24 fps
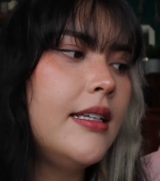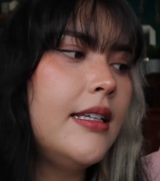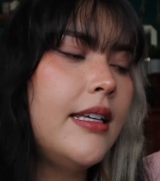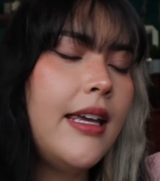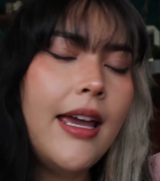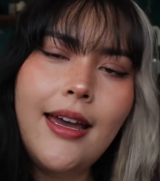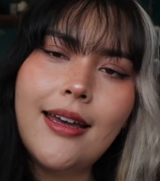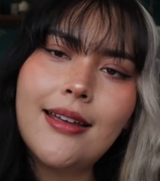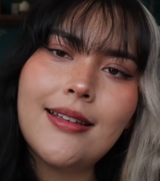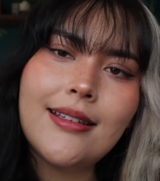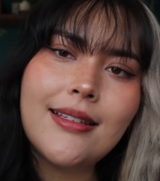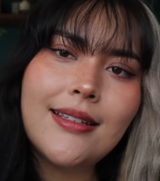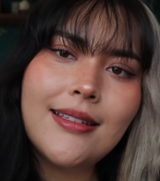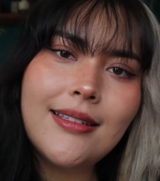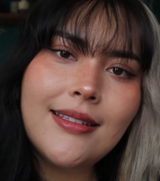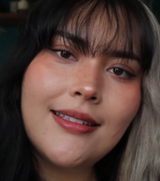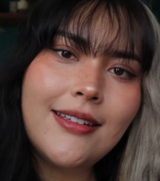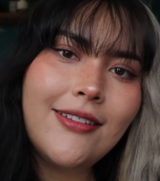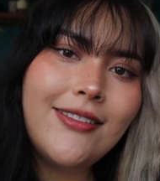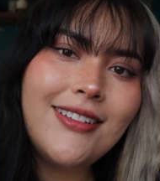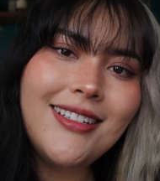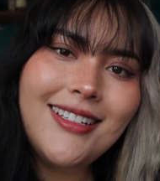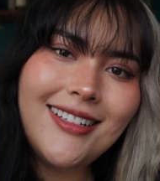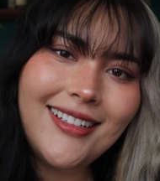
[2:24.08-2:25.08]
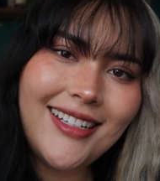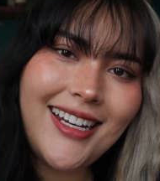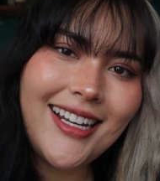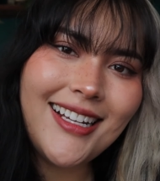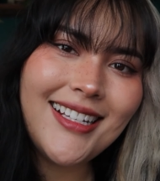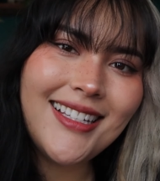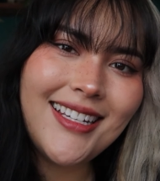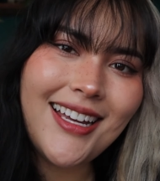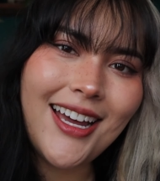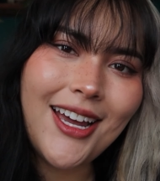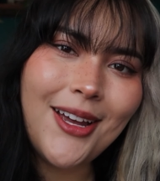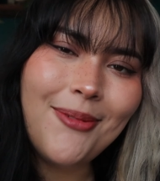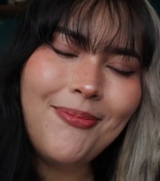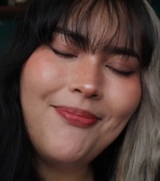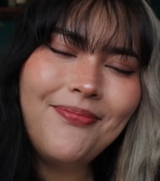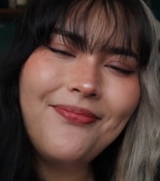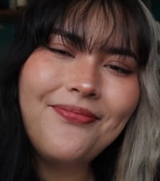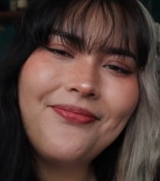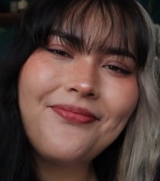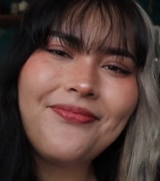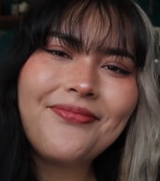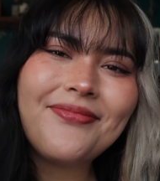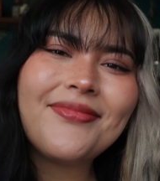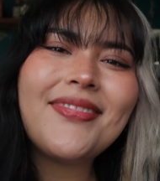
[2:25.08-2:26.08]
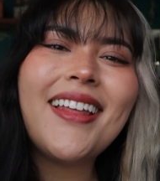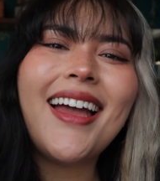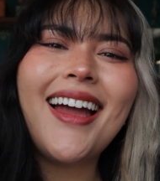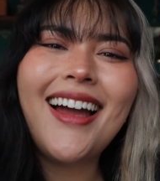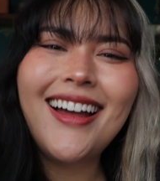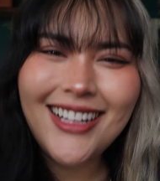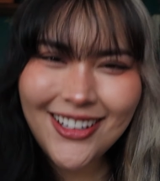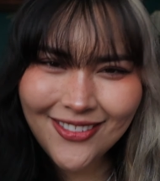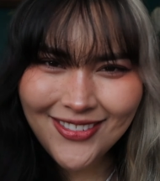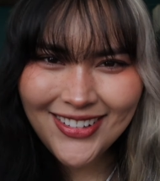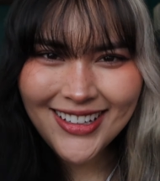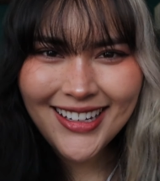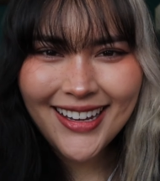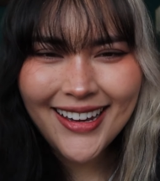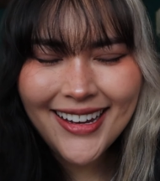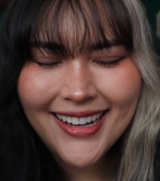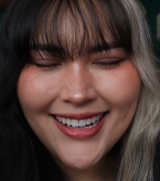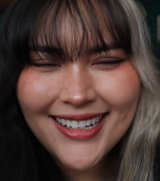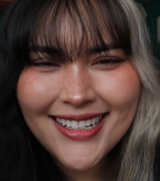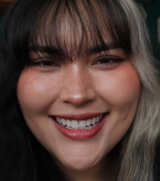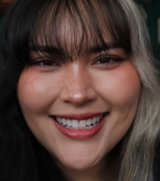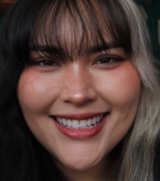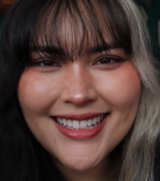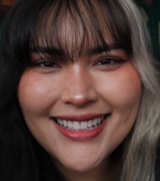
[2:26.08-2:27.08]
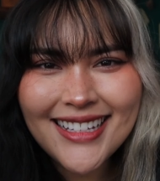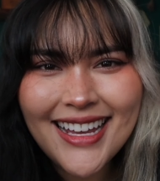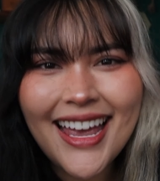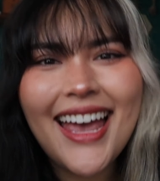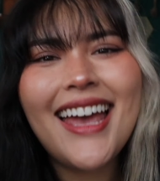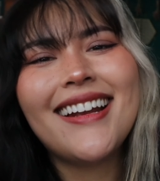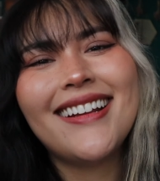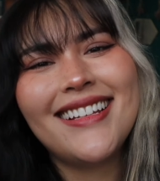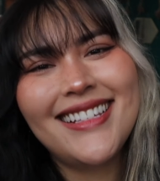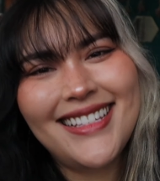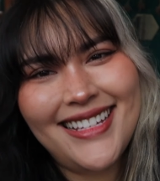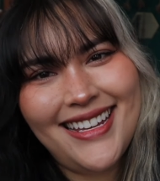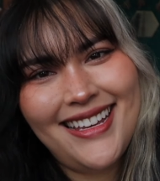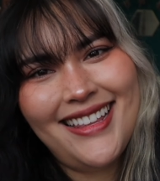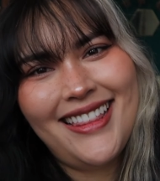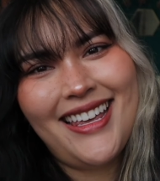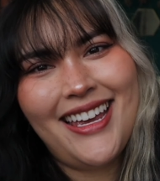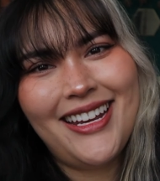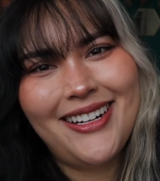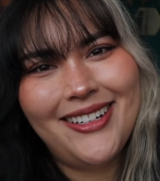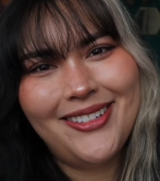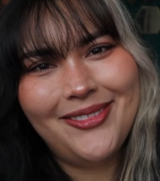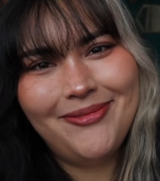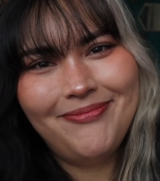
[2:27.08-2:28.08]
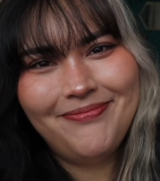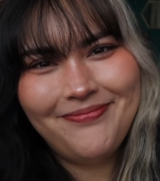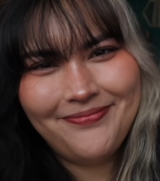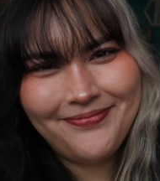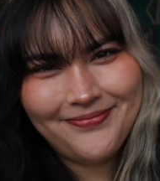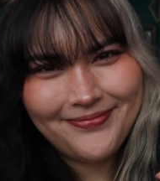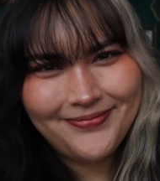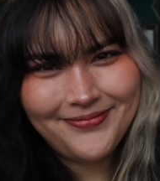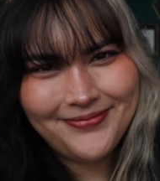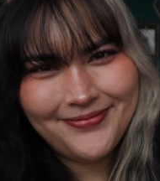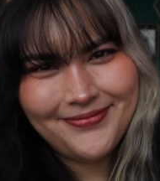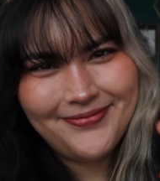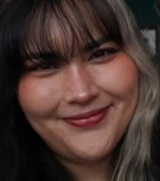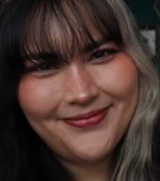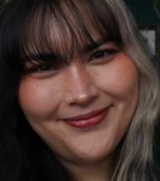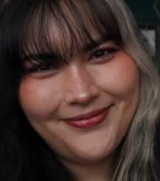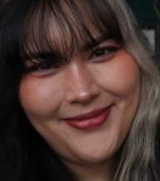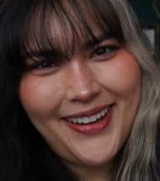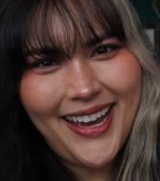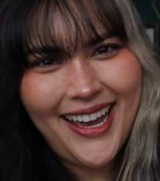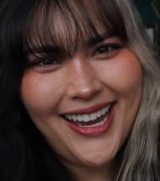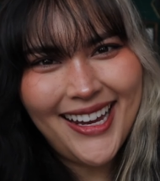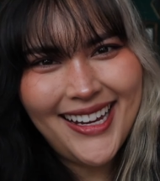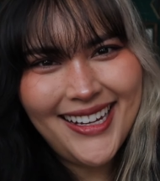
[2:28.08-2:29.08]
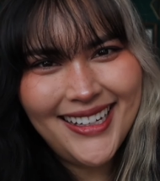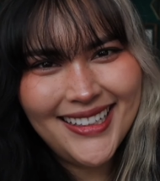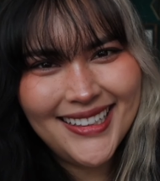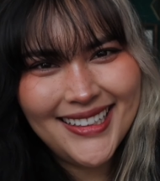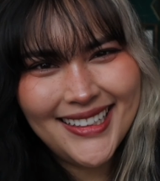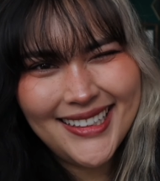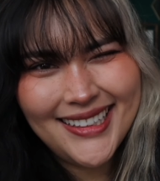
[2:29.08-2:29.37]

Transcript: Yes. So until next time, I love you guys and I'll see you later. Bye.